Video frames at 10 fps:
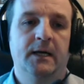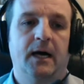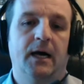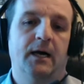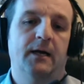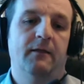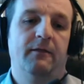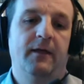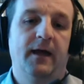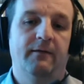
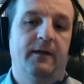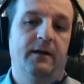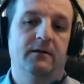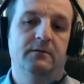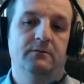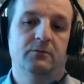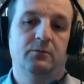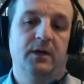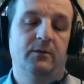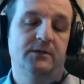That then
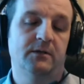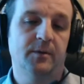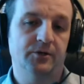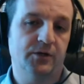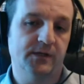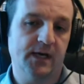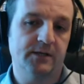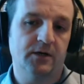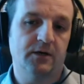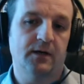we go into the merchant
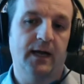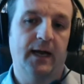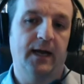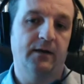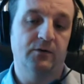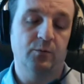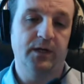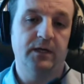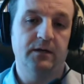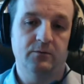center and
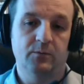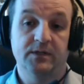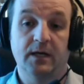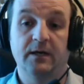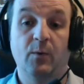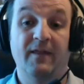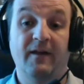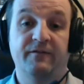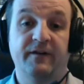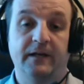we tell it where
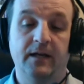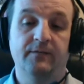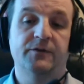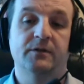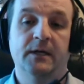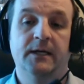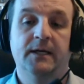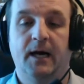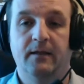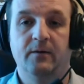that feed lives,
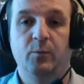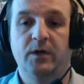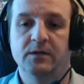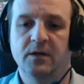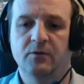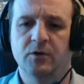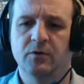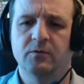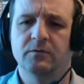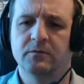and then we can tell
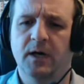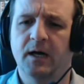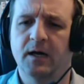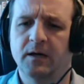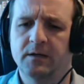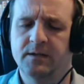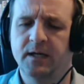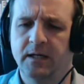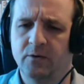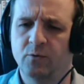Google
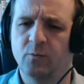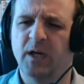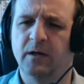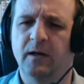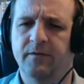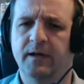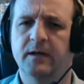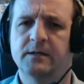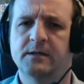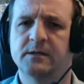daily or weekly, I think
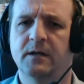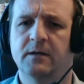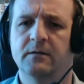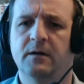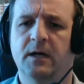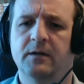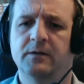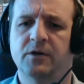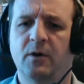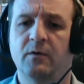it is, isn't it,
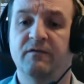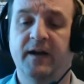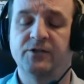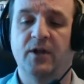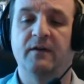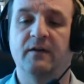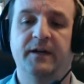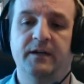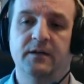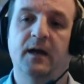to go and fetch that
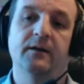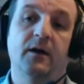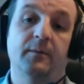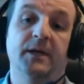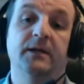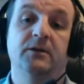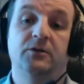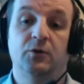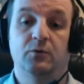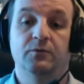feed and update
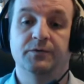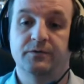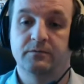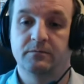Google's.